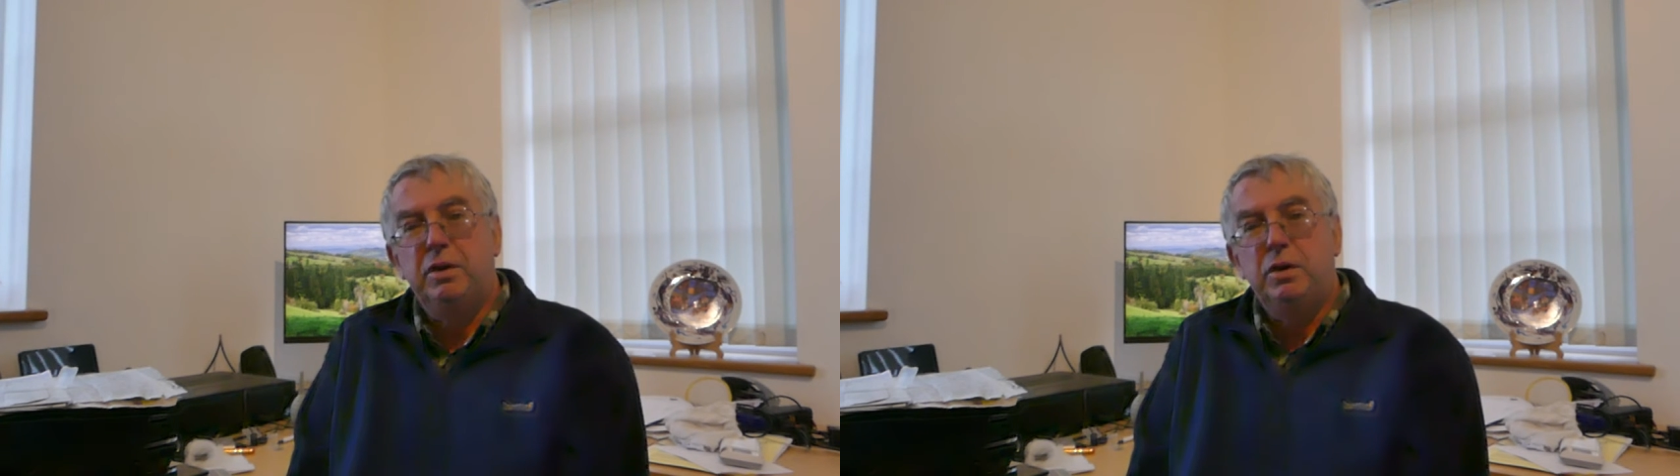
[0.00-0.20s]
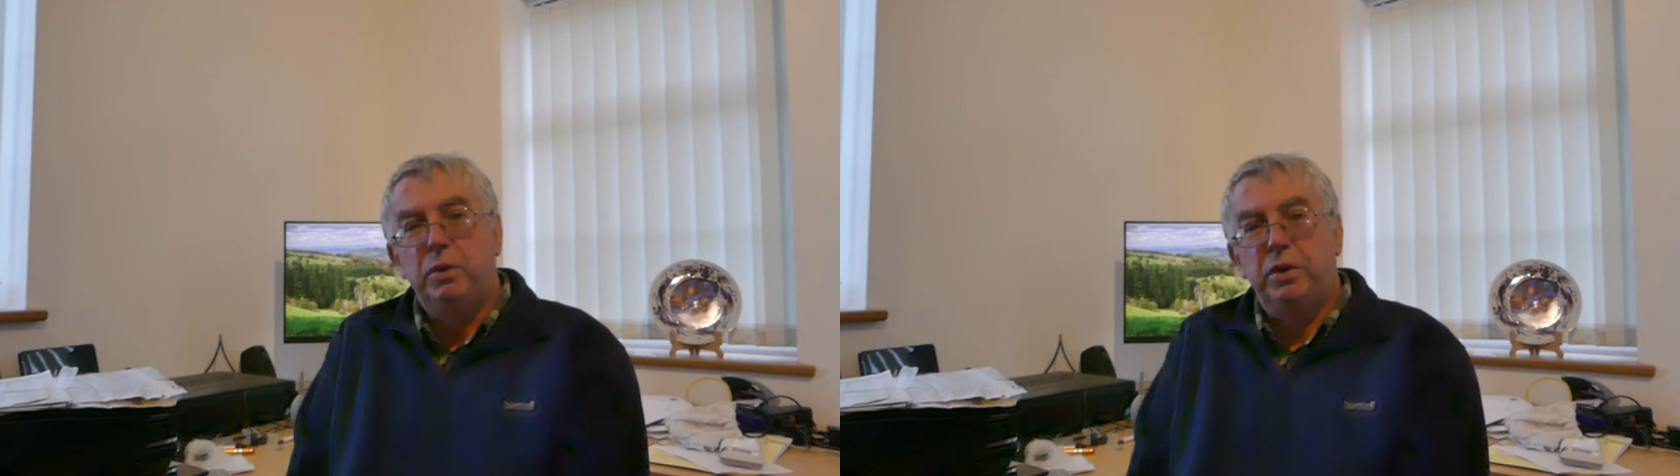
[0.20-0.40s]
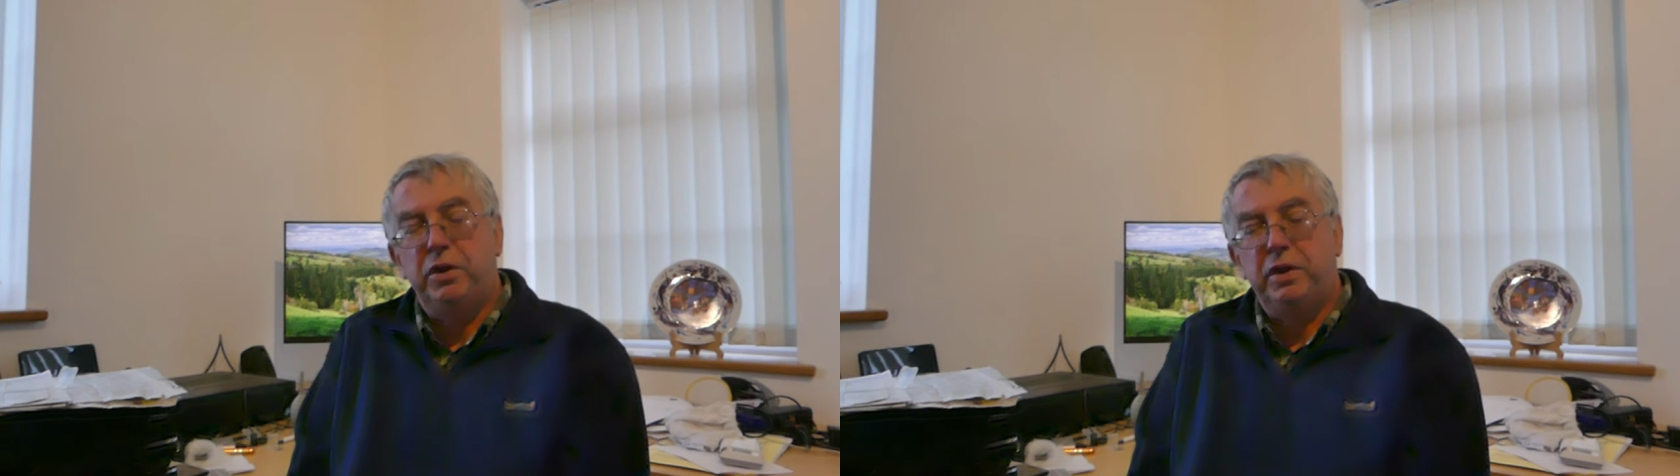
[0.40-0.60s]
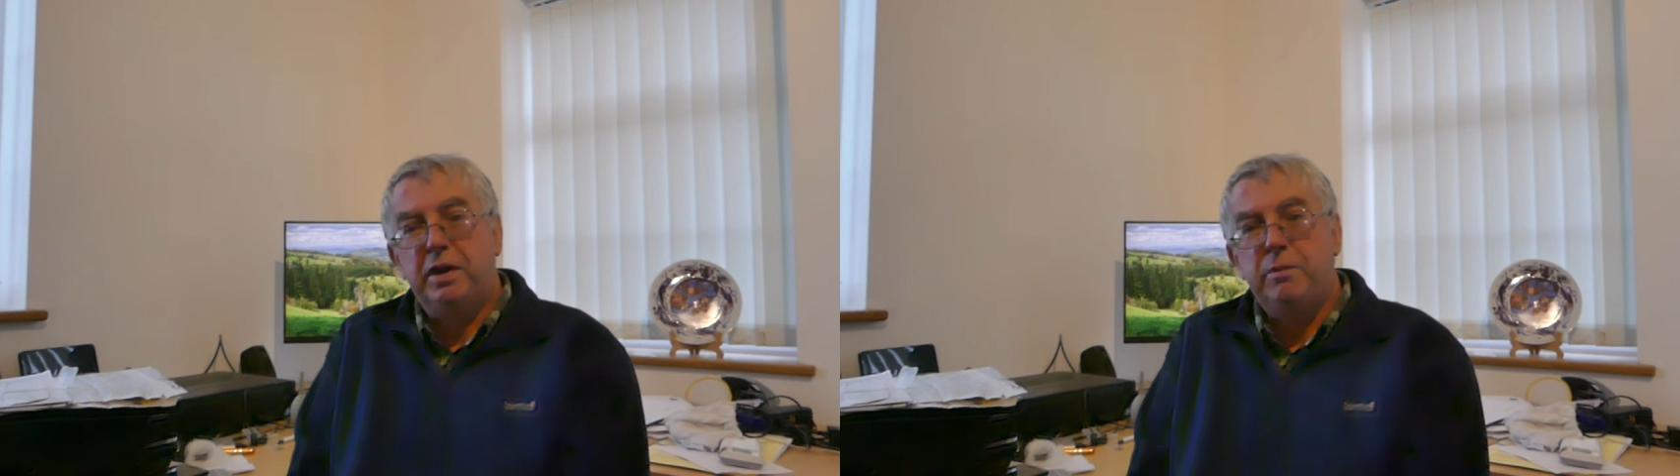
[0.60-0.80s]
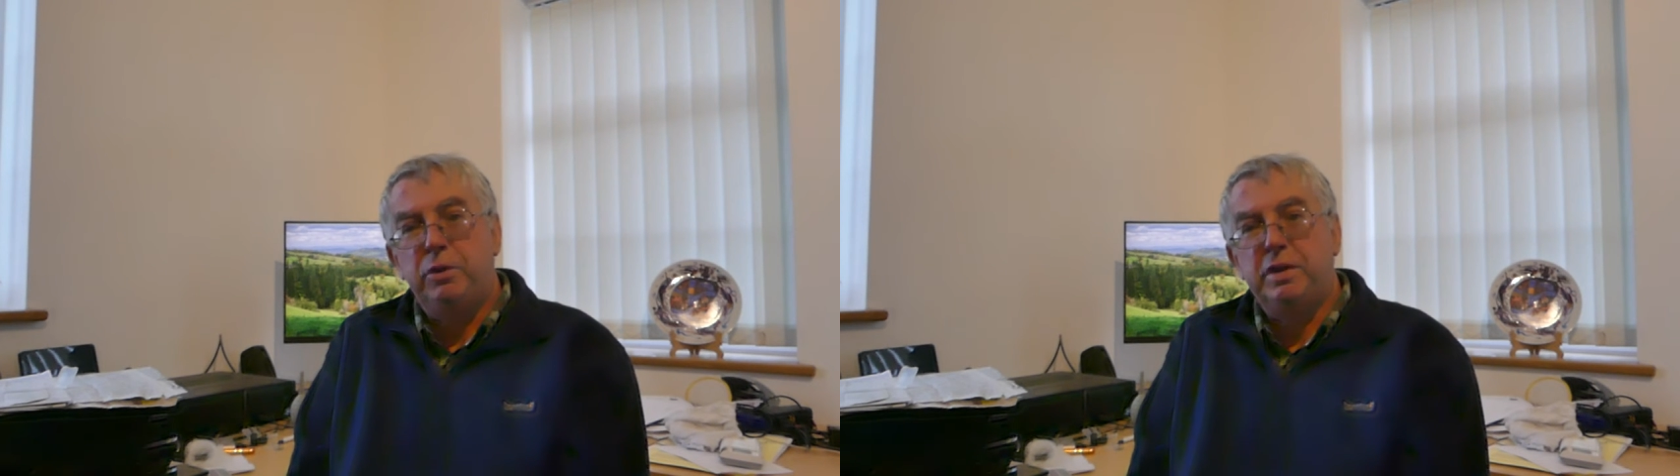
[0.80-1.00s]
whether the
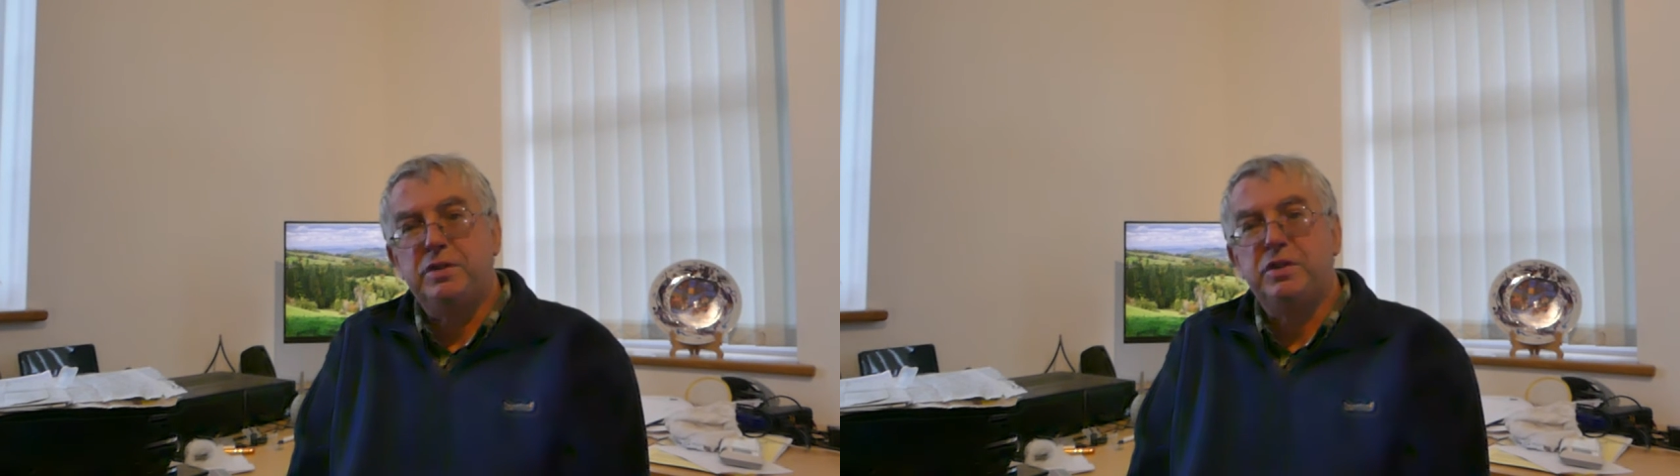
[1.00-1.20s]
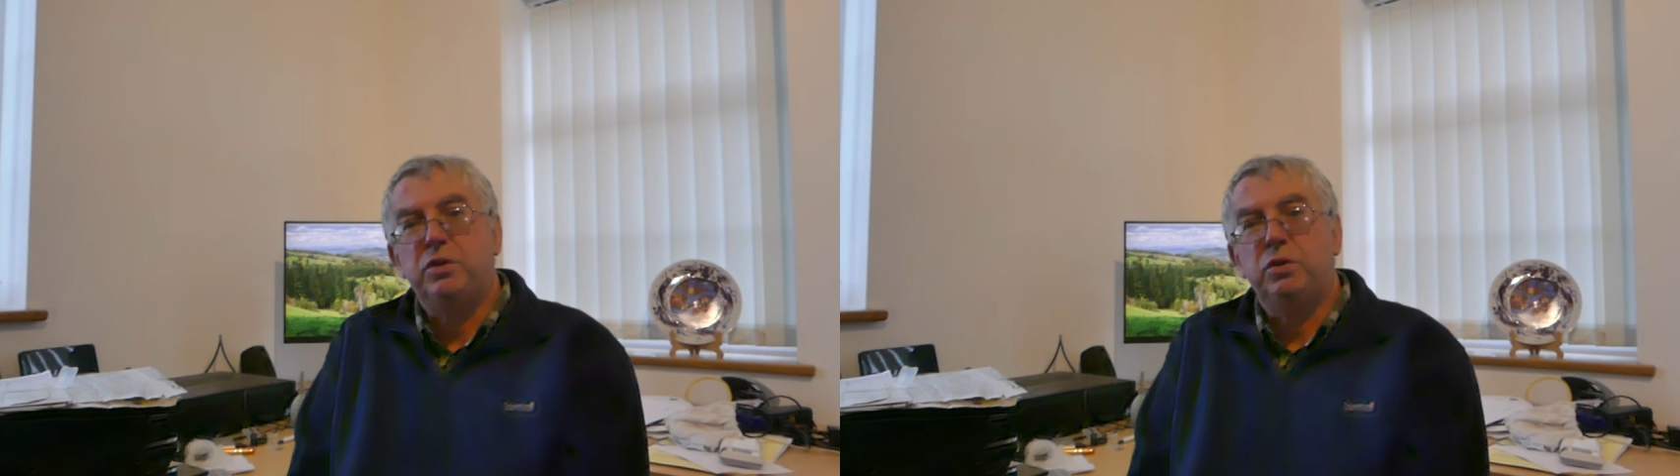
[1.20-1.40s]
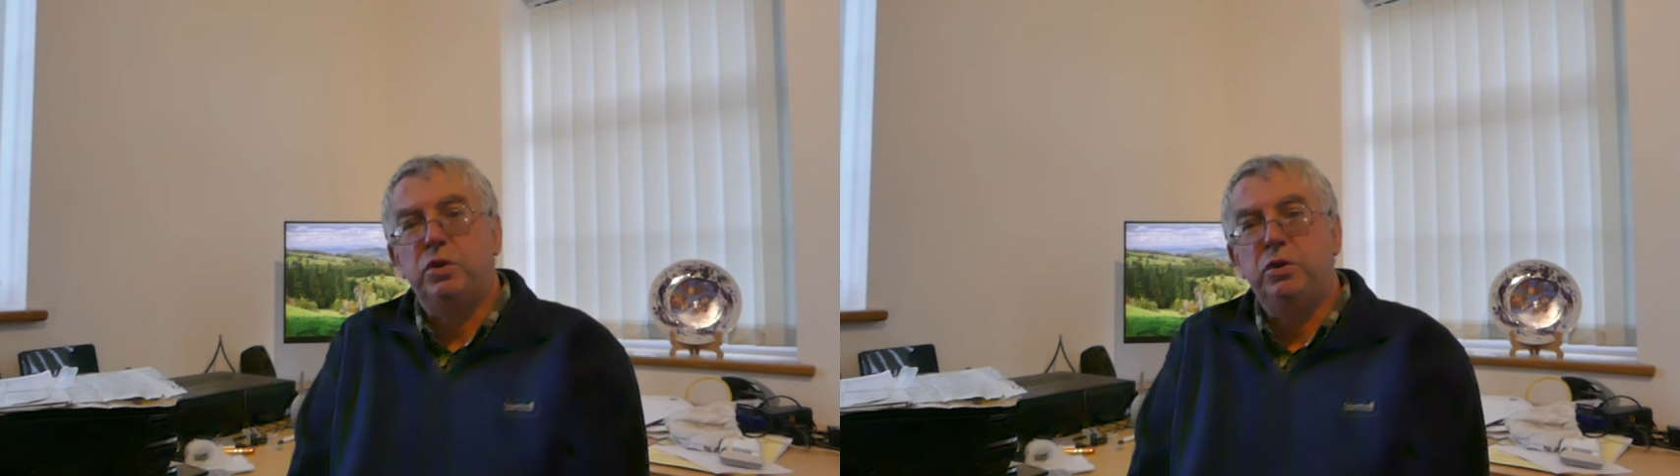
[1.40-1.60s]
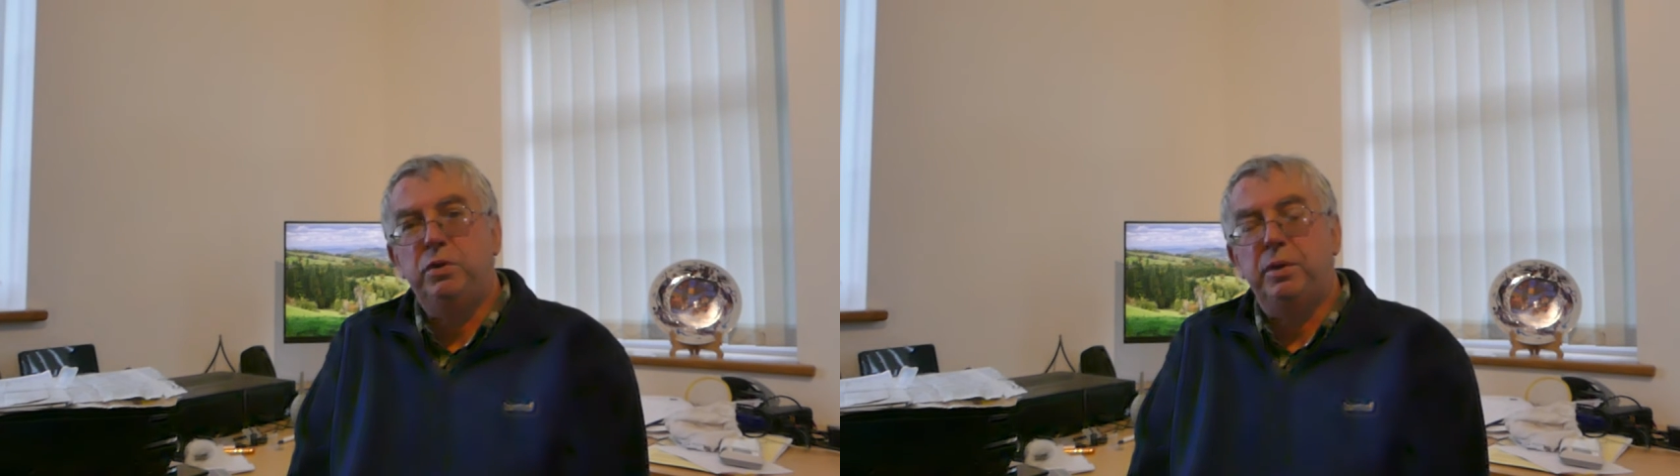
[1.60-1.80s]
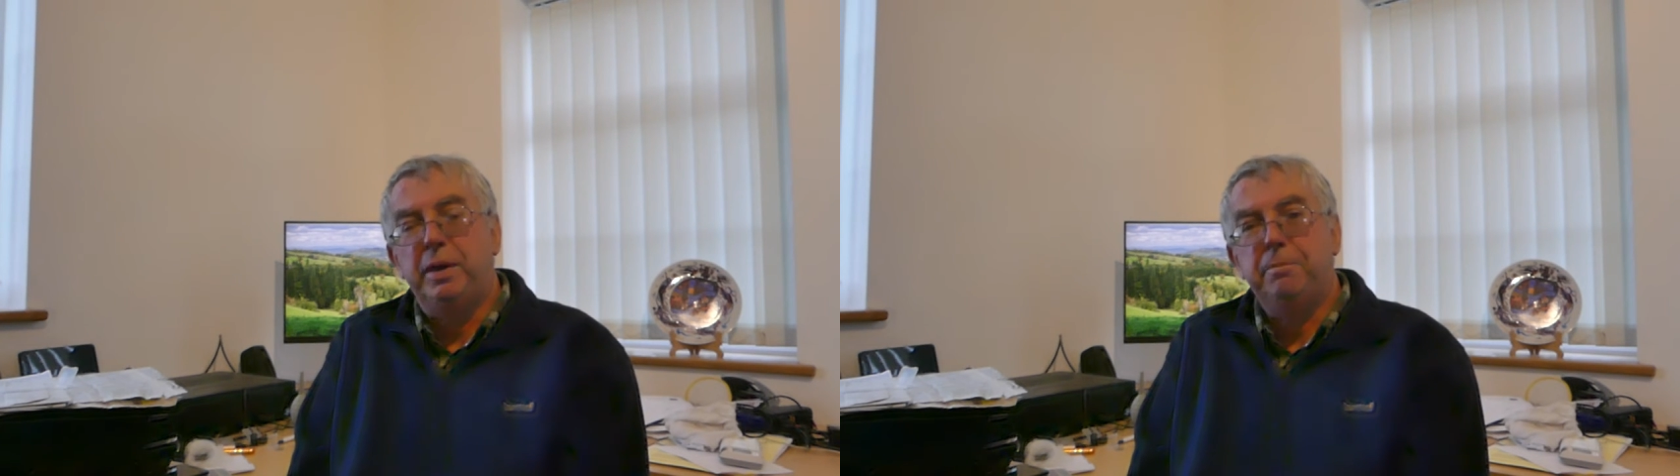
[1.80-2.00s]
camera does it or you
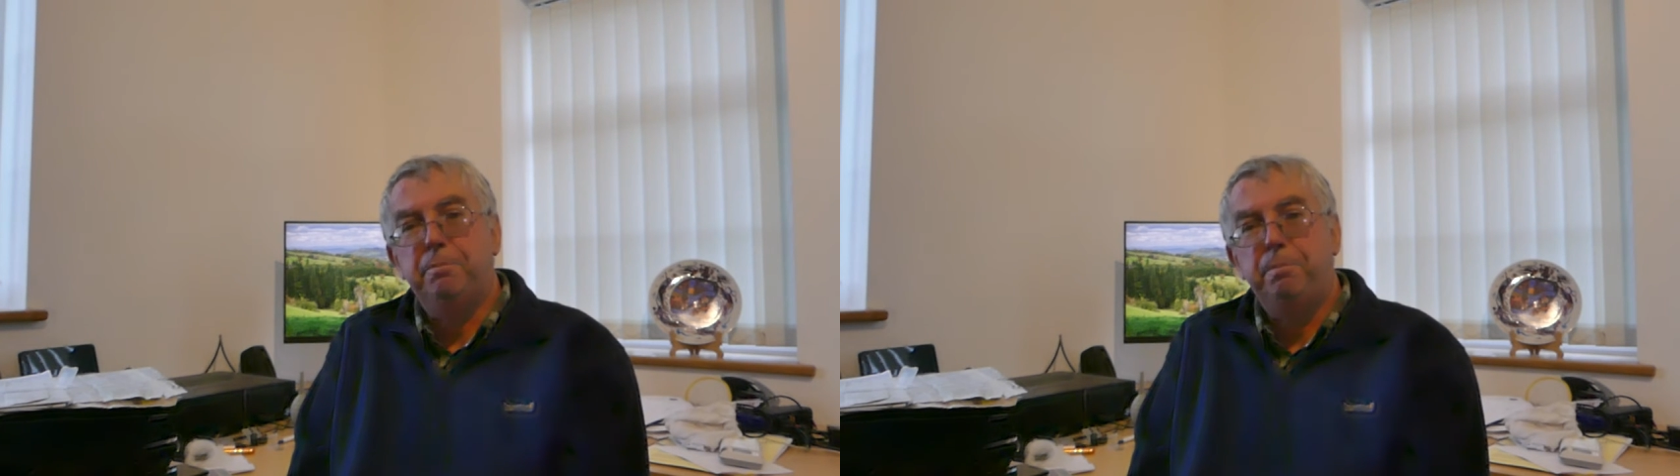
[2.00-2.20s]
do it?